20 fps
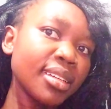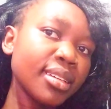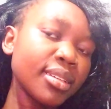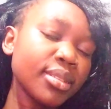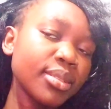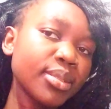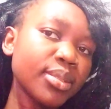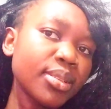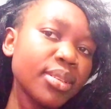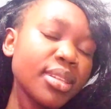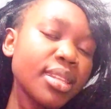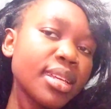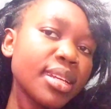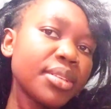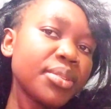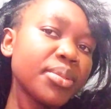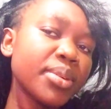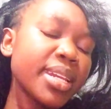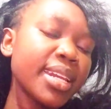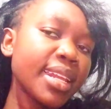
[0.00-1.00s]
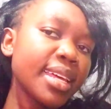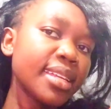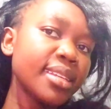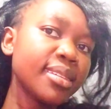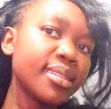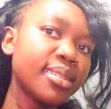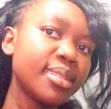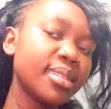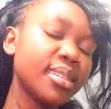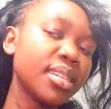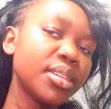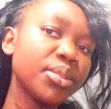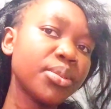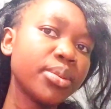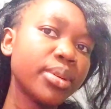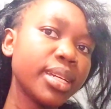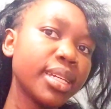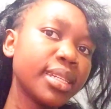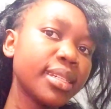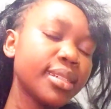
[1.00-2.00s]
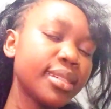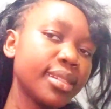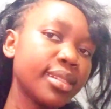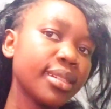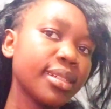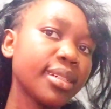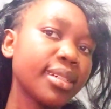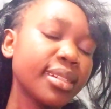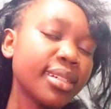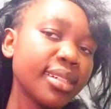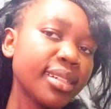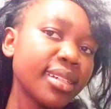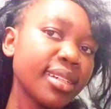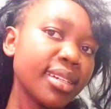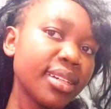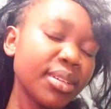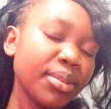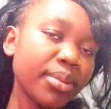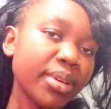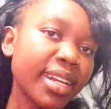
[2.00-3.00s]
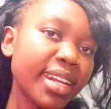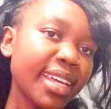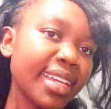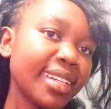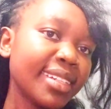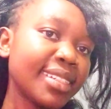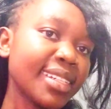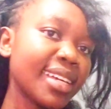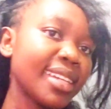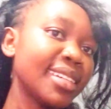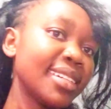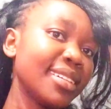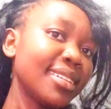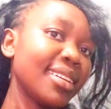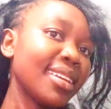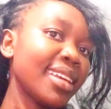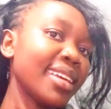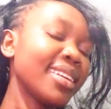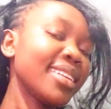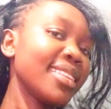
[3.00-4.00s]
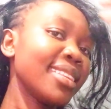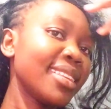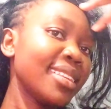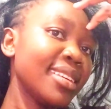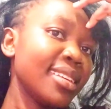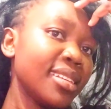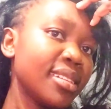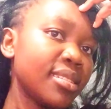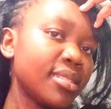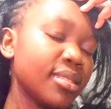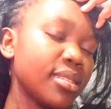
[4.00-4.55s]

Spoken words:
So that when I sew it, when I turn it like this,